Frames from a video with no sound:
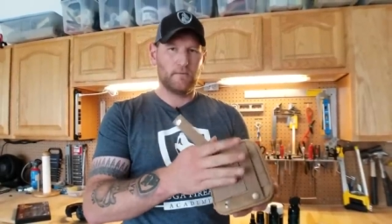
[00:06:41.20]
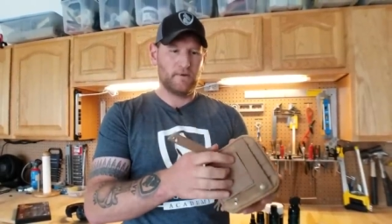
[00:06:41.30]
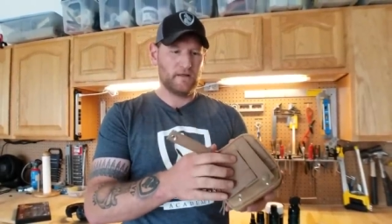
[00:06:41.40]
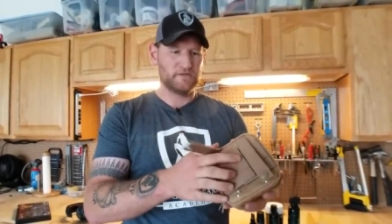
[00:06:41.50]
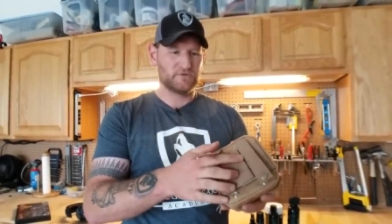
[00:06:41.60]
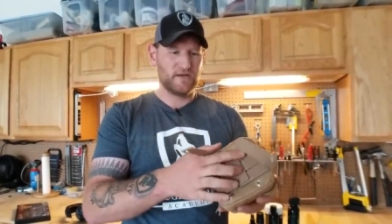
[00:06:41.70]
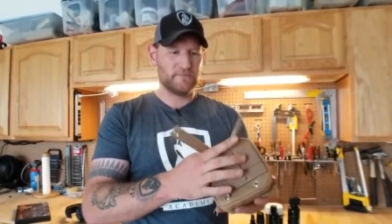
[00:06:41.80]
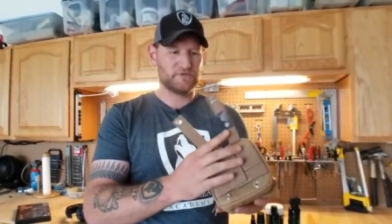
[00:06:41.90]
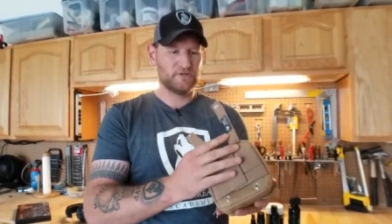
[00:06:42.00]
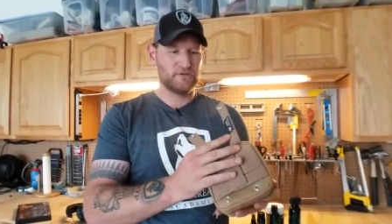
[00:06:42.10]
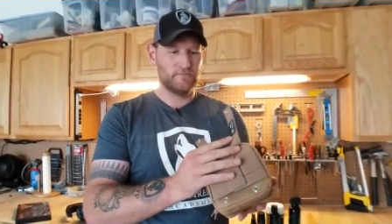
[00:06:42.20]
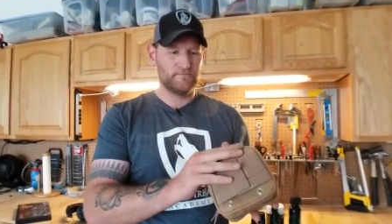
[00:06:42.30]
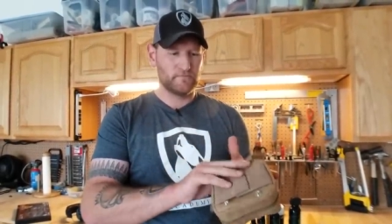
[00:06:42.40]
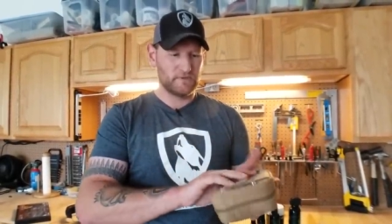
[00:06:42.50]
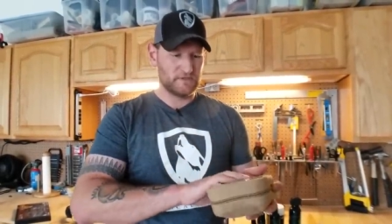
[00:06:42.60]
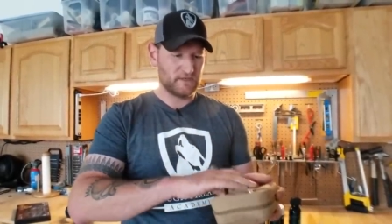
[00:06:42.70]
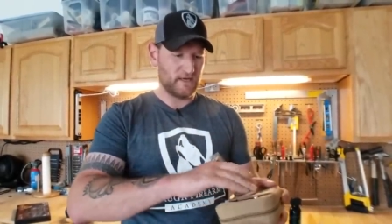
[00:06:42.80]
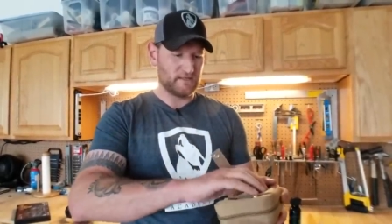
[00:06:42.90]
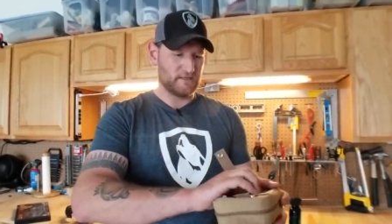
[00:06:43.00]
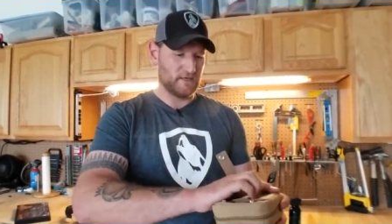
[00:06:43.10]
MOLLE straps here. It's
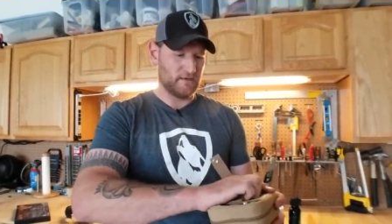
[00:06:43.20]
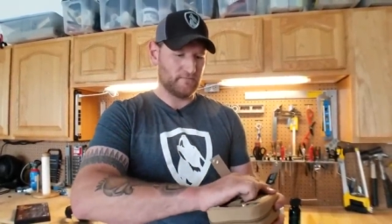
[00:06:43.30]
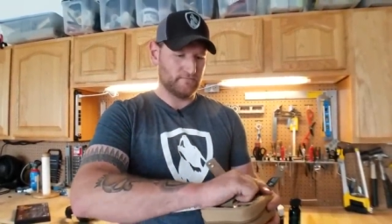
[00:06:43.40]
got um,